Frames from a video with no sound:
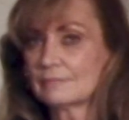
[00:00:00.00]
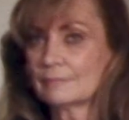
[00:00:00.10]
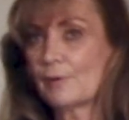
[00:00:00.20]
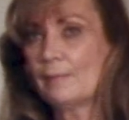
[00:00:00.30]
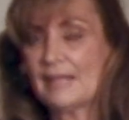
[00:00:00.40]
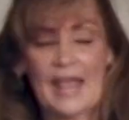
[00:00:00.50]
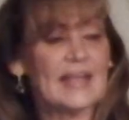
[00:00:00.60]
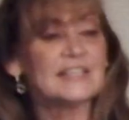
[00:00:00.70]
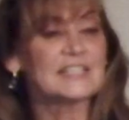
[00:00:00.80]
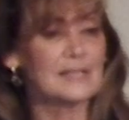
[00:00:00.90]
probably
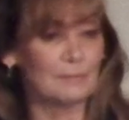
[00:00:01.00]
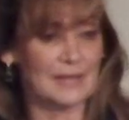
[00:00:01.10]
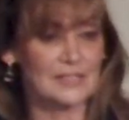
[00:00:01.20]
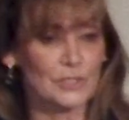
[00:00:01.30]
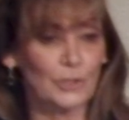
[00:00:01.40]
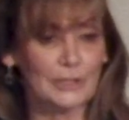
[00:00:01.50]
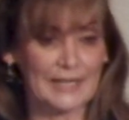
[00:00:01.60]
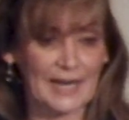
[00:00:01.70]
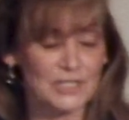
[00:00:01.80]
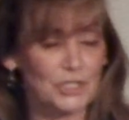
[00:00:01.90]
18 months old, and
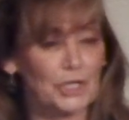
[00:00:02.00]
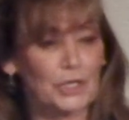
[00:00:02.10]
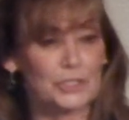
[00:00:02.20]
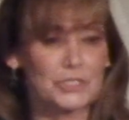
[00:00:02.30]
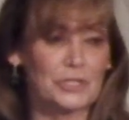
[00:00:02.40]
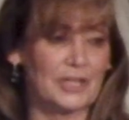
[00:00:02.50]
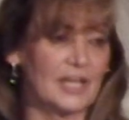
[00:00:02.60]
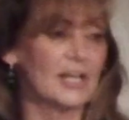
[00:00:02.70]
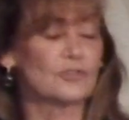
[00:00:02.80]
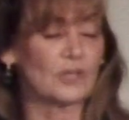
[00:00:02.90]
I took her to the
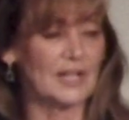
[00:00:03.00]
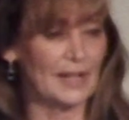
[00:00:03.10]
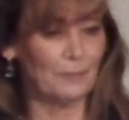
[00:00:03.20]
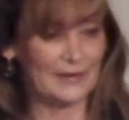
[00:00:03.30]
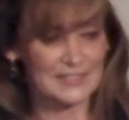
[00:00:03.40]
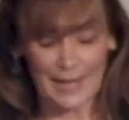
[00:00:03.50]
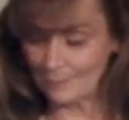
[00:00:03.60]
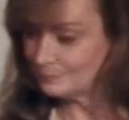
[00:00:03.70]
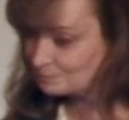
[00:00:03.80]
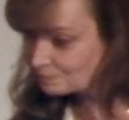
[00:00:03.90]
country club one
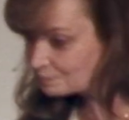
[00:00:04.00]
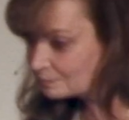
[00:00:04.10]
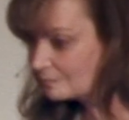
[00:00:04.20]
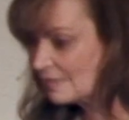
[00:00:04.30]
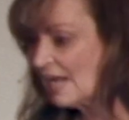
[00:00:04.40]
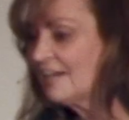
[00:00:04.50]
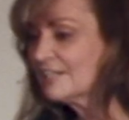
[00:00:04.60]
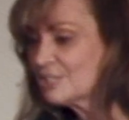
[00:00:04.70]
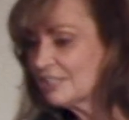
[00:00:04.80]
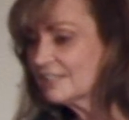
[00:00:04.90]
time. And I
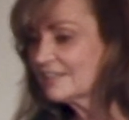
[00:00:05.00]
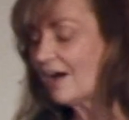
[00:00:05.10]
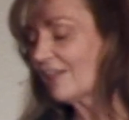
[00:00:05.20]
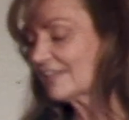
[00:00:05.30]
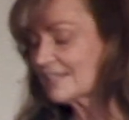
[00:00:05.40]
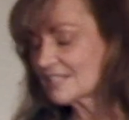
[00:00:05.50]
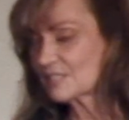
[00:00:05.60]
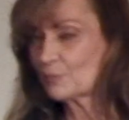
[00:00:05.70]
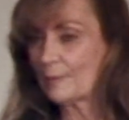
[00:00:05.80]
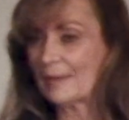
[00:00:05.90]
took the, all the kids
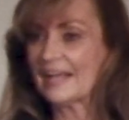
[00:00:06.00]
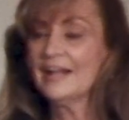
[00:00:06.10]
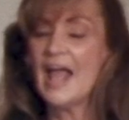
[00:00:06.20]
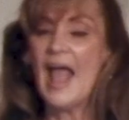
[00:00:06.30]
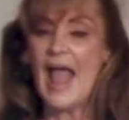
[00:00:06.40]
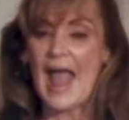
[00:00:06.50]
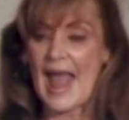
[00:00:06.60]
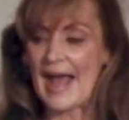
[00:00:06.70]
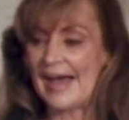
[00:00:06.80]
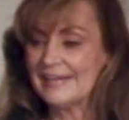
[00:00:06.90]
swimming,
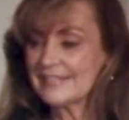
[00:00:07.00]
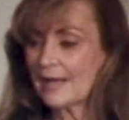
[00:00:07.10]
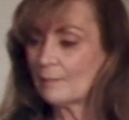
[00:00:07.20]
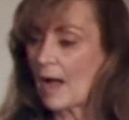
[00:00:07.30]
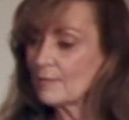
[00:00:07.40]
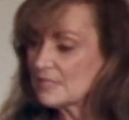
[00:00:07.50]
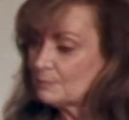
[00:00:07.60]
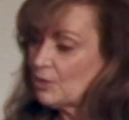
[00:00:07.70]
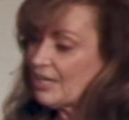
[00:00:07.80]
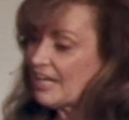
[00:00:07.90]
and um, I was
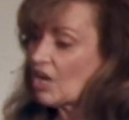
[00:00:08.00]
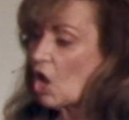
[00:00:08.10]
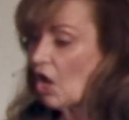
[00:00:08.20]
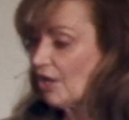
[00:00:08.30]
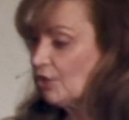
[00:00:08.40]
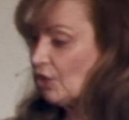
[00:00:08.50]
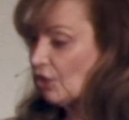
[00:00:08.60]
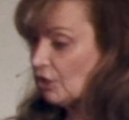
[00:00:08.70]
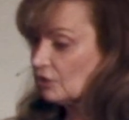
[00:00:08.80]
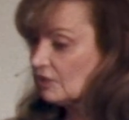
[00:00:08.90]
putting on
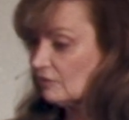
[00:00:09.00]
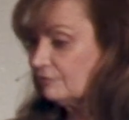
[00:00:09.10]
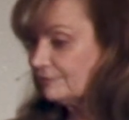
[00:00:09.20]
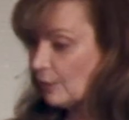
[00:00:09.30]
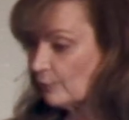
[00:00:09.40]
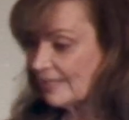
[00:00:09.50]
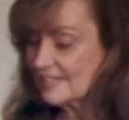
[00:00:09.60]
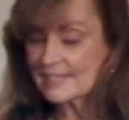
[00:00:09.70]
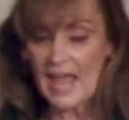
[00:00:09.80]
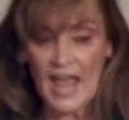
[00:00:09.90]
her little
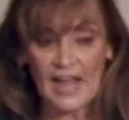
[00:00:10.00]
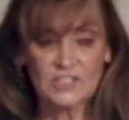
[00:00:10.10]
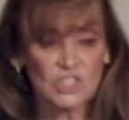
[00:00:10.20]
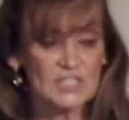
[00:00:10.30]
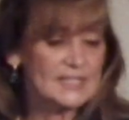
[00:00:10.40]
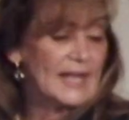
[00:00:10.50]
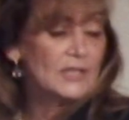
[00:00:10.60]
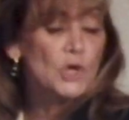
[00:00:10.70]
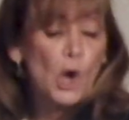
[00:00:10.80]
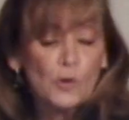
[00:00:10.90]
floaties. And she's like,
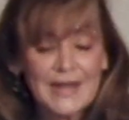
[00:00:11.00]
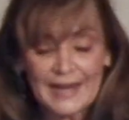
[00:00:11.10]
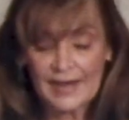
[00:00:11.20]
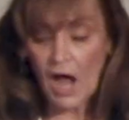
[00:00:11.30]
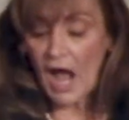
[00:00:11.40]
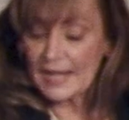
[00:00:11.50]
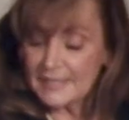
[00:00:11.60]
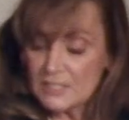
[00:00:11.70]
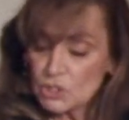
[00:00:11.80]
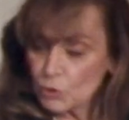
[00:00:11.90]
No, Nana, I
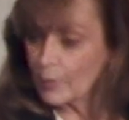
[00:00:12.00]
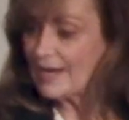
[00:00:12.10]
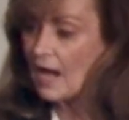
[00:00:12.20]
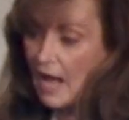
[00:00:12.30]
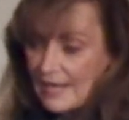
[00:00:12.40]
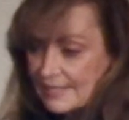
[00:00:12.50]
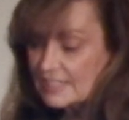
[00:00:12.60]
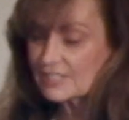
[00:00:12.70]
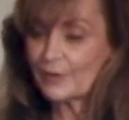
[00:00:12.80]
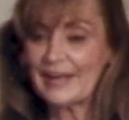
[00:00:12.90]
can do it. I can
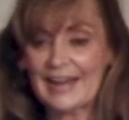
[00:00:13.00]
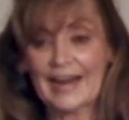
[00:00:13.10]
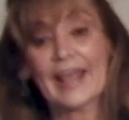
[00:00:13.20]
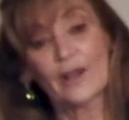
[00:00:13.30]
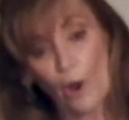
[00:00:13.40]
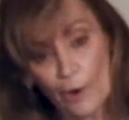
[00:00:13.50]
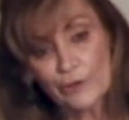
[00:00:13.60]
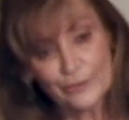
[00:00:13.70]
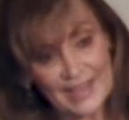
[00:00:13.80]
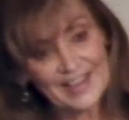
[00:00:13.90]
do it. And I go, Oh,
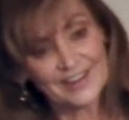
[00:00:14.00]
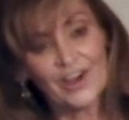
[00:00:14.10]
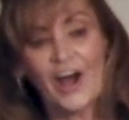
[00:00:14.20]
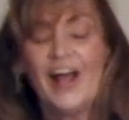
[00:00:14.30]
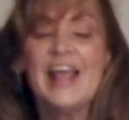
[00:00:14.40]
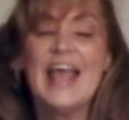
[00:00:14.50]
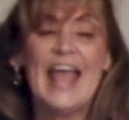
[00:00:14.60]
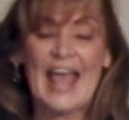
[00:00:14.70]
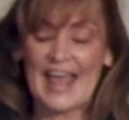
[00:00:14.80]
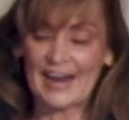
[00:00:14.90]
you can, huh?
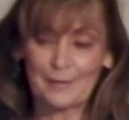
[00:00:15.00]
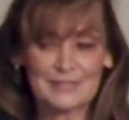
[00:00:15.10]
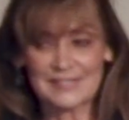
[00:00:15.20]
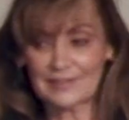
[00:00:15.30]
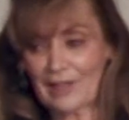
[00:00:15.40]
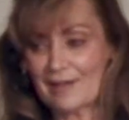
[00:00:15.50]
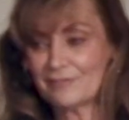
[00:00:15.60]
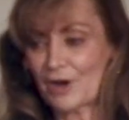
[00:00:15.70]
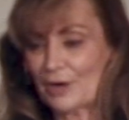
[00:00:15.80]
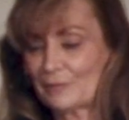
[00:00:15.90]
And I was a
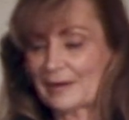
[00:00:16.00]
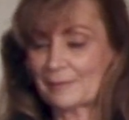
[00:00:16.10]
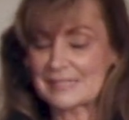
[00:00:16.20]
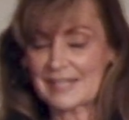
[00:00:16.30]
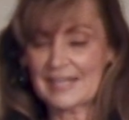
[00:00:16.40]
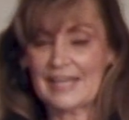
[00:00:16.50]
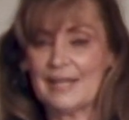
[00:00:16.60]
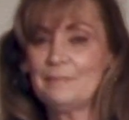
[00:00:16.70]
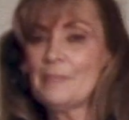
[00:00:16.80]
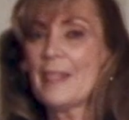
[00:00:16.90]
lifeguard when I was a
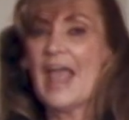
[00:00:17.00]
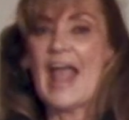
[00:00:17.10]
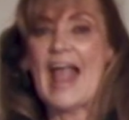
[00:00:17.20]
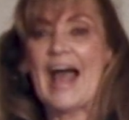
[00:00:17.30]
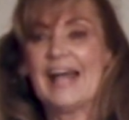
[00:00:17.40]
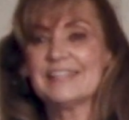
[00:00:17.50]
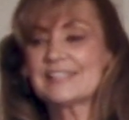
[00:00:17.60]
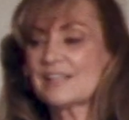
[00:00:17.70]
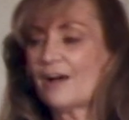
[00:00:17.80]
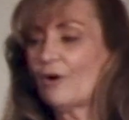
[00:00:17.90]
kid. And
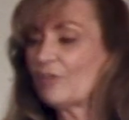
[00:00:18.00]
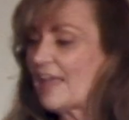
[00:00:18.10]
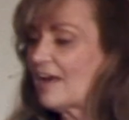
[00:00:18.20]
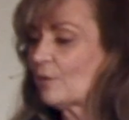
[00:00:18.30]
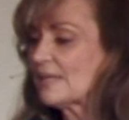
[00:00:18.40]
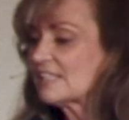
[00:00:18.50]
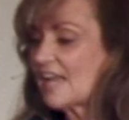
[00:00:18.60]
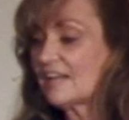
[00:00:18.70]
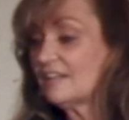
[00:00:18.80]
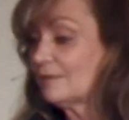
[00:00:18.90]
so they always
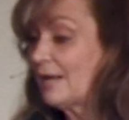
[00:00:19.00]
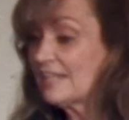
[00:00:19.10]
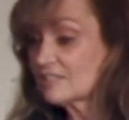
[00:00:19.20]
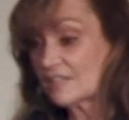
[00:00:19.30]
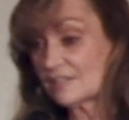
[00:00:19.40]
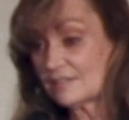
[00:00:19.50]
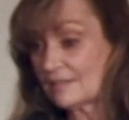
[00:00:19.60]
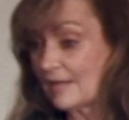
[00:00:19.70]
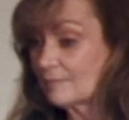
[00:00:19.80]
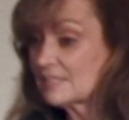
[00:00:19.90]
said, You know what? Just
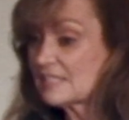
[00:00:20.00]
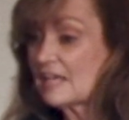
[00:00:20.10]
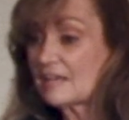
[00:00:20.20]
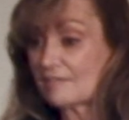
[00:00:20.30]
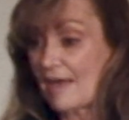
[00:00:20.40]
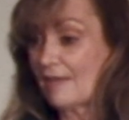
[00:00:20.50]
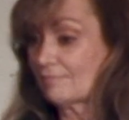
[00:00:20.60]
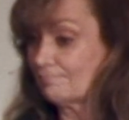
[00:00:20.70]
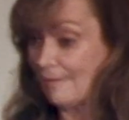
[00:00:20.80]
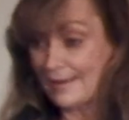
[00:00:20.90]
let them see that
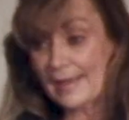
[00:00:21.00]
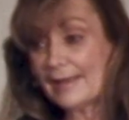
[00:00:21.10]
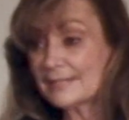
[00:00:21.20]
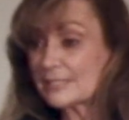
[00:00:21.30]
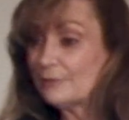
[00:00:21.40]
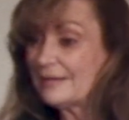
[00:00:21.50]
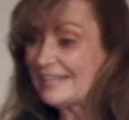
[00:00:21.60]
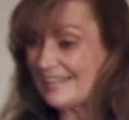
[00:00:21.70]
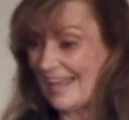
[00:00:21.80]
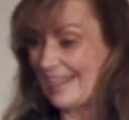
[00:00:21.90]
they can't do
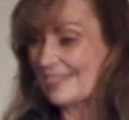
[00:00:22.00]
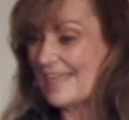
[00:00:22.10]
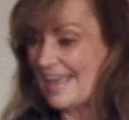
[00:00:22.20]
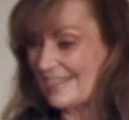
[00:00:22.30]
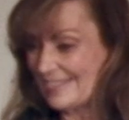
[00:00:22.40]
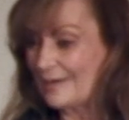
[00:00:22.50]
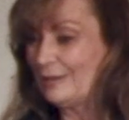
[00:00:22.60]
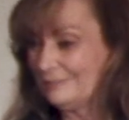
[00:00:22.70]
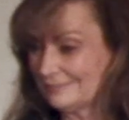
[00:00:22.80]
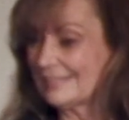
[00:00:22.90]
it. And then
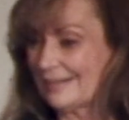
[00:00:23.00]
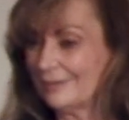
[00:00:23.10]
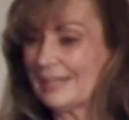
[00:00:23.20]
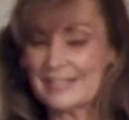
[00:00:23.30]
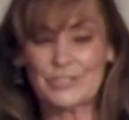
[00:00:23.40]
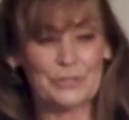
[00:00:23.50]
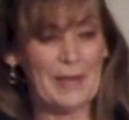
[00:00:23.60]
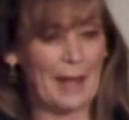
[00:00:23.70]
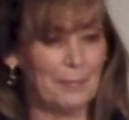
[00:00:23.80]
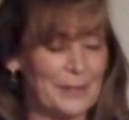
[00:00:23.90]
they'll, you know, let you
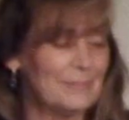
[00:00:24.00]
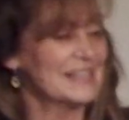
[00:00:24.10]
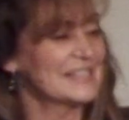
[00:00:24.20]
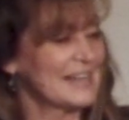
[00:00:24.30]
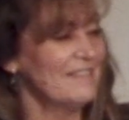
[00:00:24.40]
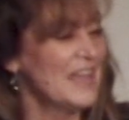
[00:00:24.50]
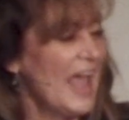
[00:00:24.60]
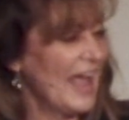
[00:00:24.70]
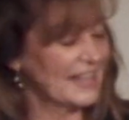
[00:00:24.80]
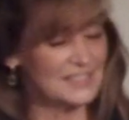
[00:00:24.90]
help them and stuff.
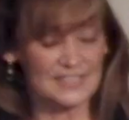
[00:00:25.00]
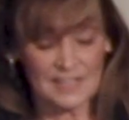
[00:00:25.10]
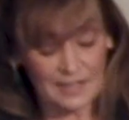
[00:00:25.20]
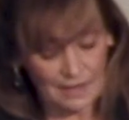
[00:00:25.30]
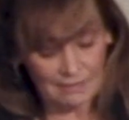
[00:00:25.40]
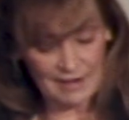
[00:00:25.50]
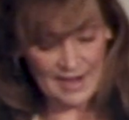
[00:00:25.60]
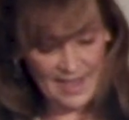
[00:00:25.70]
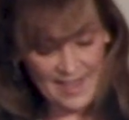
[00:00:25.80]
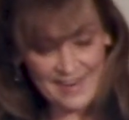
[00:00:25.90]
And so I say, go
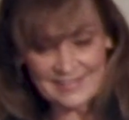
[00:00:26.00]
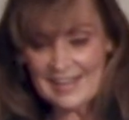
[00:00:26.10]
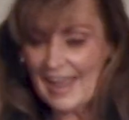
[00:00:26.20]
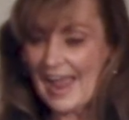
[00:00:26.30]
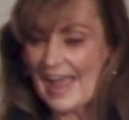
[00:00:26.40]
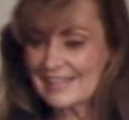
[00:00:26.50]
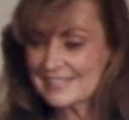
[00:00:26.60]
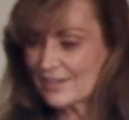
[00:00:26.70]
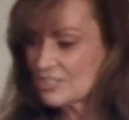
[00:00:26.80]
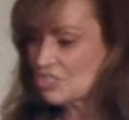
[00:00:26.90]
right ahead. And
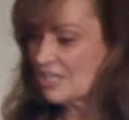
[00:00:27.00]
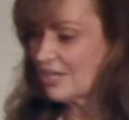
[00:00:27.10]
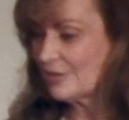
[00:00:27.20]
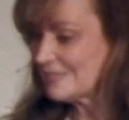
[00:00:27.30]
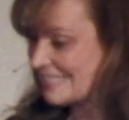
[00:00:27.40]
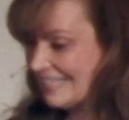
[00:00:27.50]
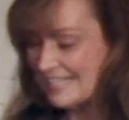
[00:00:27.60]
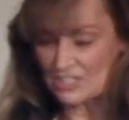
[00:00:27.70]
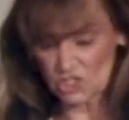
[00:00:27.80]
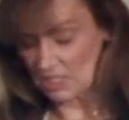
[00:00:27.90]
so she goes in
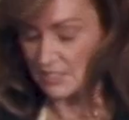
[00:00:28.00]
and she's